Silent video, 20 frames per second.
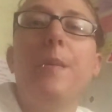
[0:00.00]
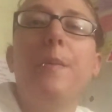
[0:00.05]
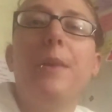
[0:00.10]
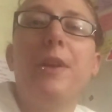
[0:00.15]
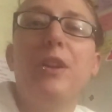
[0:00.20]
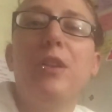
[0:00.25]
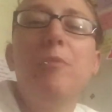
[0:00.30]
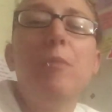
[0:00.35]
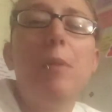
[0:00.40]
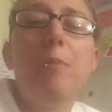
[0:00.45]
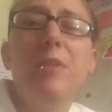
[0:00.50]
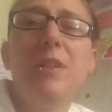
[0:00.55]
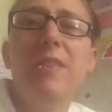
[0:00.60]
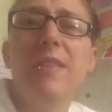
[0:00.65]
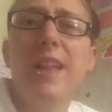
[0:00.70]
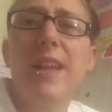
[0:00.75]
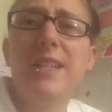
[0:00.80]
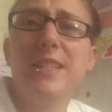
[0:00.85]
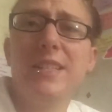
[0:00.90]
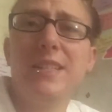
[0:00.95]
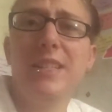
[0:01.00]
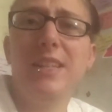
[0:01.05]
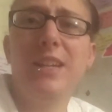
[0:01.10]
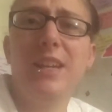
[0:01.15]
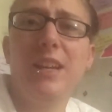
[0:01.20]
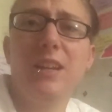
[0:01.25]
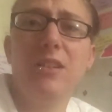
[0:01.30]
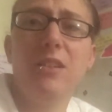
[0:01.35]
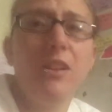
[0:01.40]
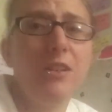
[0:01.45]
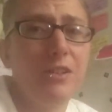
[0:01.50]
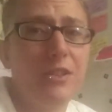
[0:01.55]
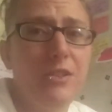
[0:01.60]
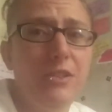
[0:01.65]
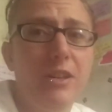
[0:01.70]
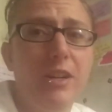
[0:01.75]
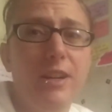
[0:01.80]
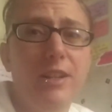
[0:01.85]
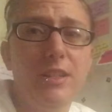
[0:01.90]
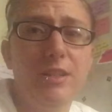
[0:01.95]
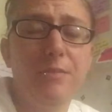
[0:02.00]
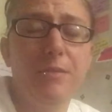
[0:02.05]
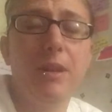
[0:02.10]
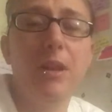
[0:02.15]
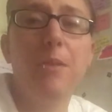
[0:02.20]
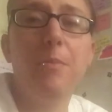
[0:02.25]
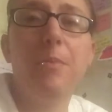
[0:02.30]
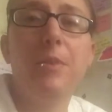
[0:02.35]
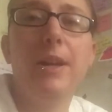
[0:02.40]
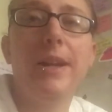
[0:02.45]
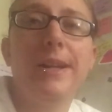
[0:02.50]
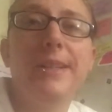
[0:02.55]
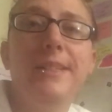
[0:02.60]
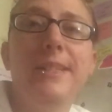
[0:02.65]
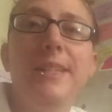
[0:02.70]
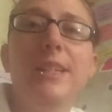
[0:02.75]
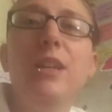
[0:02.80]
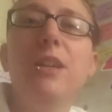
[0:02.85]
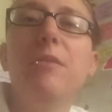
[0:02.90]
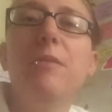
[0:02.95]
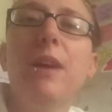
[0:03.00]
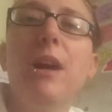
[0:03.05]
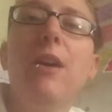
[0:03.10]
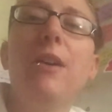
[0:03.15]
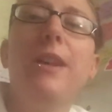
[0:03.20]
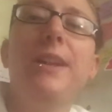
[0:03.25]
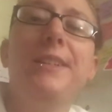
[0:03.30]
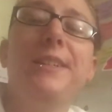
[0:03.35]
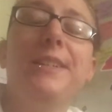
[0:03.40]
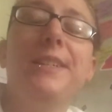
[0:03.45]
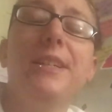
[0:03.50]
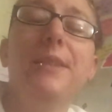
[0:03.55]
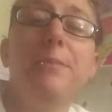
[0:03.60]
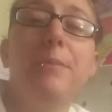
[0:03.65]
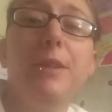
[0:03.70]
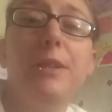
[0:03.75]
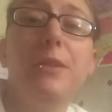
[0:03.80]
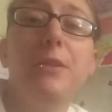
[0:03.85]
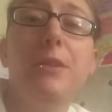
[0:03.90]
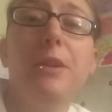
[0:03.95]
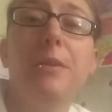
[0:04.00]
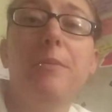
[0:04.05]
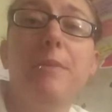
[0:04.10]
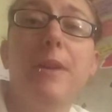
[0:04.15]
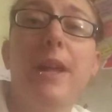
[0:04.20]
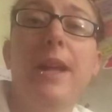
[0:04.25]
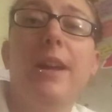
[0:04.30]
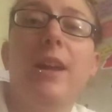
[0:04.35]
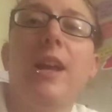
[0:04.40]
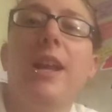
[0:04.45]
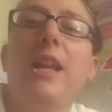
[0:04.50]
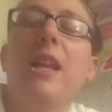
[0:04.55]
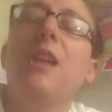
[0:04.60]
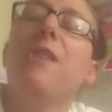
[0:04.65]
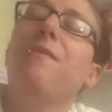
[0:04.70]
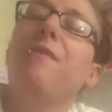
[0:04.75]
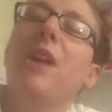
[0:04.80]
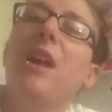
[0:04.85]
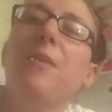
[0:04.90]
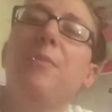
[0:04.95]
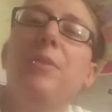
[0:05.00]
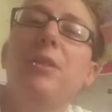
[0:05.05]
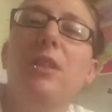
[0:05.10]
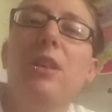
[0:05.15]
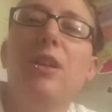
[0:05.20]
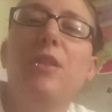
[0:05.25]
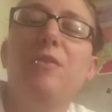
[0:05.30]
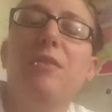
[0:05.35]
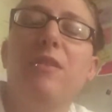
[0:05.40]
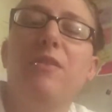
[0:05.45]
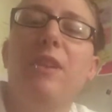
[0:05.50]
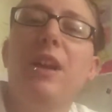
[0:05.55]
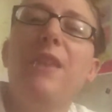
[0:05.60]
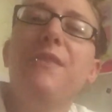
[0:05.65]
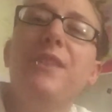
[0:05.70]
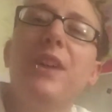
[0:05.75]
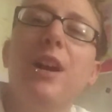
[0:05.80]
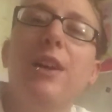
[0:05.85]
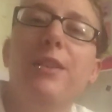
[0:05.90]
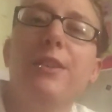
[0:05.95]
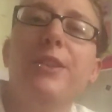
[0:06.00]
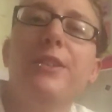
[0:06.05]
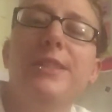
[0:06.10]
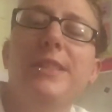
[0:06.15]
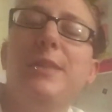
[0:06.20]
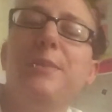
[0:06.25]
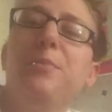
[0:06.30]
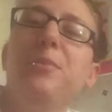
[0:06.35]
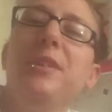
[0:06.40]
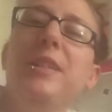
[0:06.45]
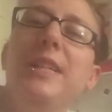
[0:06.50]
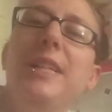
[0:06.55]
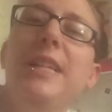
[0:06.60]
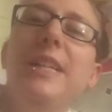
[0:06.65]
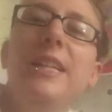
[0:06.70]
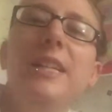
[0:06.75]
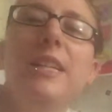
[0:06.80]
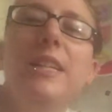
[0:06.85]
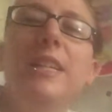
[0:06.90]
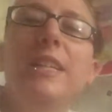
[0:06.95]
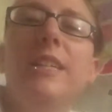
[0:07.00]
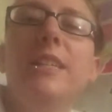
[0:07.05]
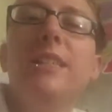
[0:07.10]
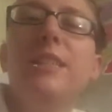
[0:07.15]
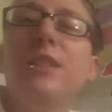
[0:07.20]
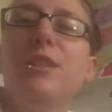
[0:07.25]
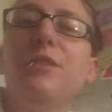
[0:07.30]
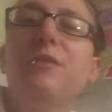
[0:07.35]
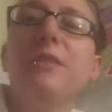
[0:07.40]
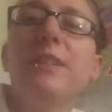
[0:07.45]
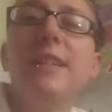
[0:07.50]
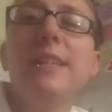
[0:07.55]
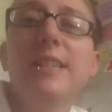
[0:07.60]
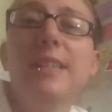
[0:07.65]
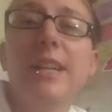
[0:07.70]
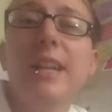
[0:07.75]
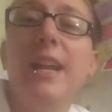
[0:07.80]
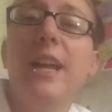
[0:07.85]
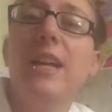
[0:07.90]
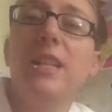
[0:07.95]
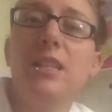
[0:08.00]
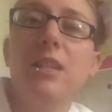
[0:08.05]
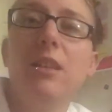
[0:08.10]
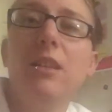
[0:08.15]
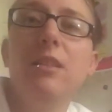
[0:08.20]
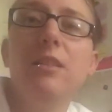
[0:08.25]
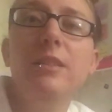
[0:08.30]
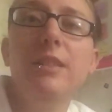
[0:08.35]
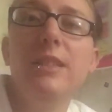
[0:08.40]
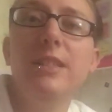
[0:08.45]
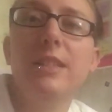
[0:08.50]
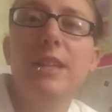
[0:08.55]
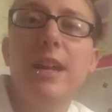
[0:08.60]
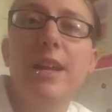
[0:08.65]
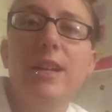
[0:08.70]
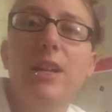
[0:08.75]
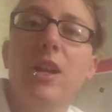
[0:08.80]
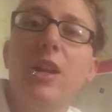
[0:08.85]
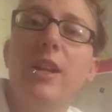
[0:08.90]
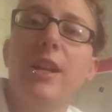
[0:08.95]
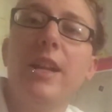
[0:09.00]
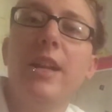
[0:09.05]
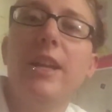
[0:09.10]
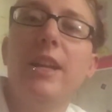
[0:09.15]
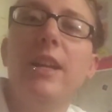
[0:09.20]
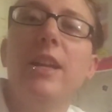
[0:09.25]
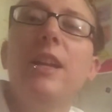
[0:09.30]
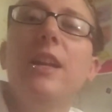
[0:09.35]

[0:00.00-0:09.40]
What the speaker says: I don't remember the last thing I talked to you guys about, but I did go out. I did get my yoga mat. I got it at Five Below for $5. It's pretty. It's green and it has a little design on it.